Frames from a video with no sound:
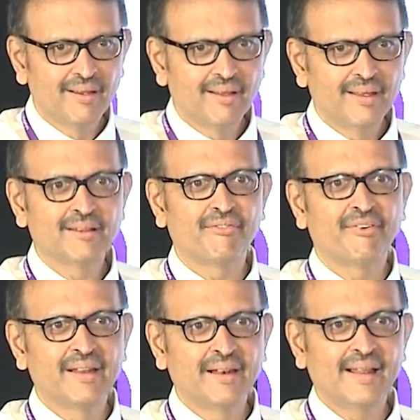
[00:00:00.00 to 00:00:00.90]
in the
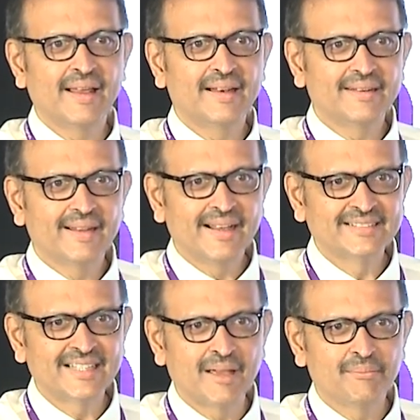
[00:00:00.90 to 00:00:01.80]
final
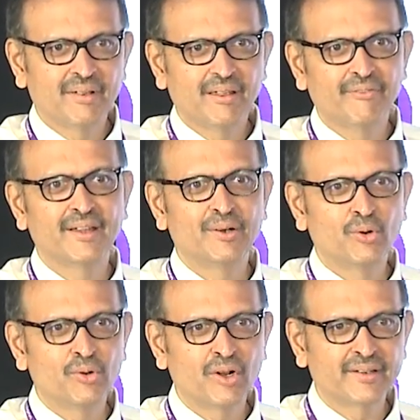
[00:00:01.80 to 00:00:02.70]
exam, if they do
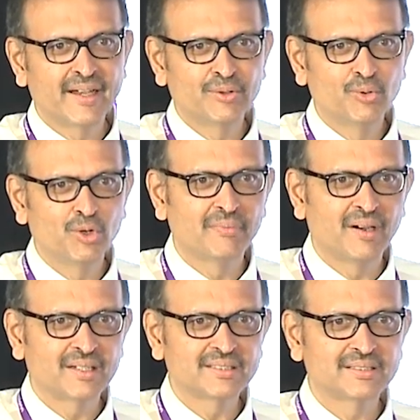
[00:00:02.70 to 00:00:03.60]
not get good
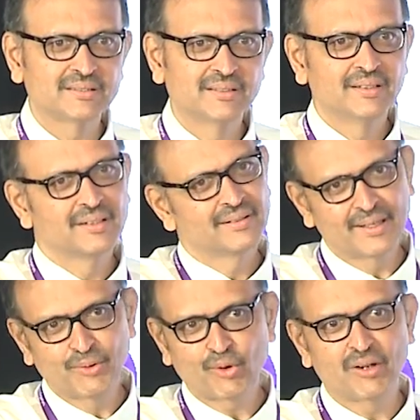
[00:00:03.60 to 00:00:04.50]
marks, then
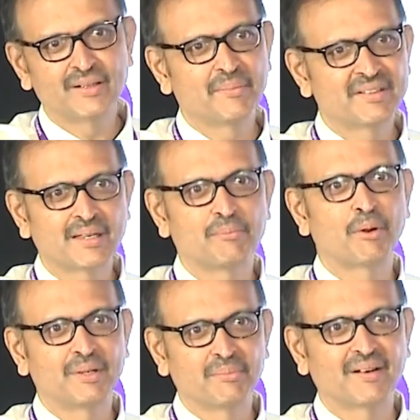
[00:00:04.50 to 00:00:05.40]
you call them a
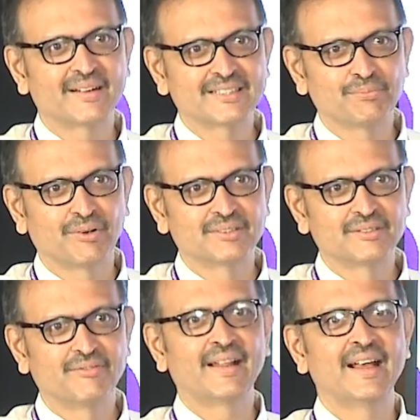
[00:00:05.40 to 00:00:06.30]
suboptimal response.
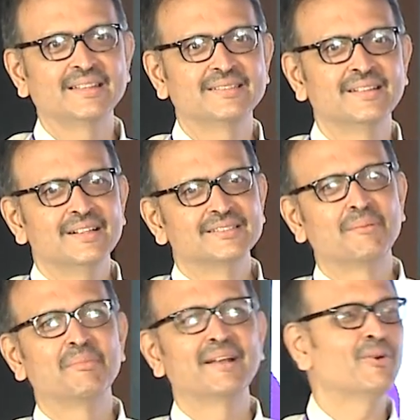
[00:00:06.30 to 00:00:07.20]
Whereas
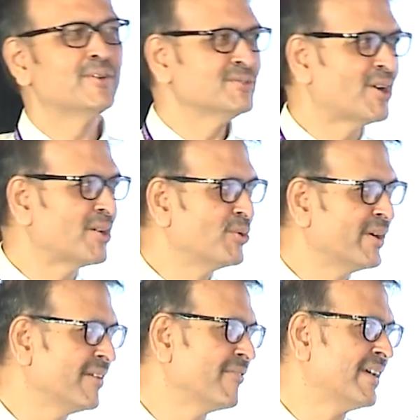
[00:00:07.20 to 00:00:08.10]
somebody who is not
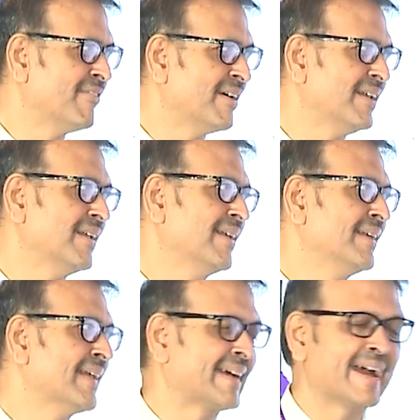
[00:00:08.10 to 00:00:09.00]
doing very well
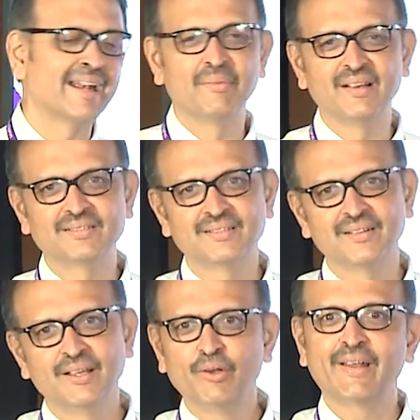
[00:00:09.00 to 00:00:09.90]
in academics,
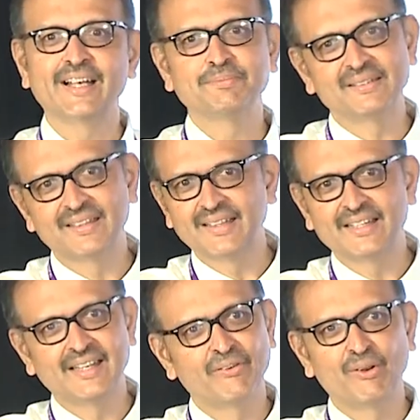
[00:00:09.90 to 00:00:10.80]
you are expected that
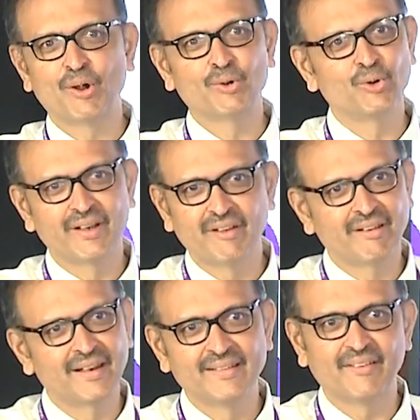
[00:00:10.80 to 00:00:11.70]
he will not do very
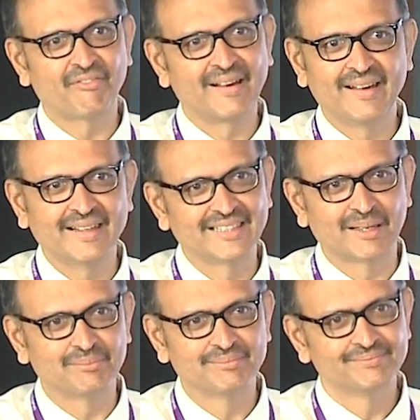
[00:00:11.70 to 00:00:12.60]
well in their final
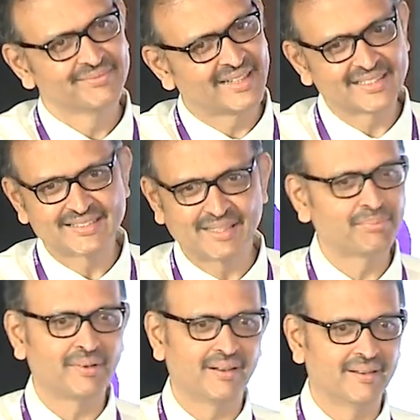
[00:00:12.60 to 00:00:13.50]
exam. It's a
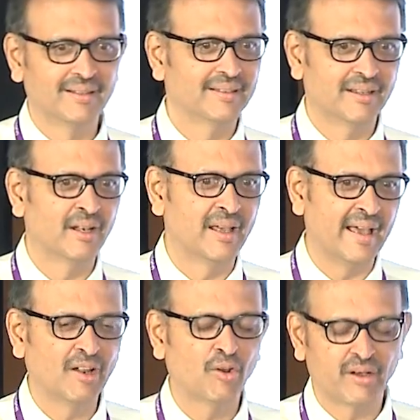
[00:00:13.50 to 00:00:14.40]
simple
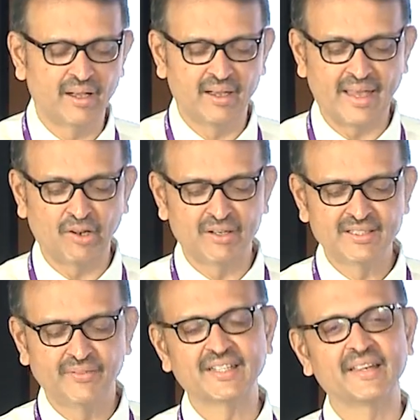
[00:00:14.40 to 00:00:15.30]
analogy
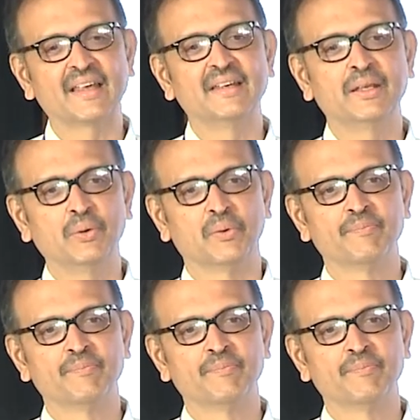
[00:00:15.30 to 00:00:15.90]
which I can give.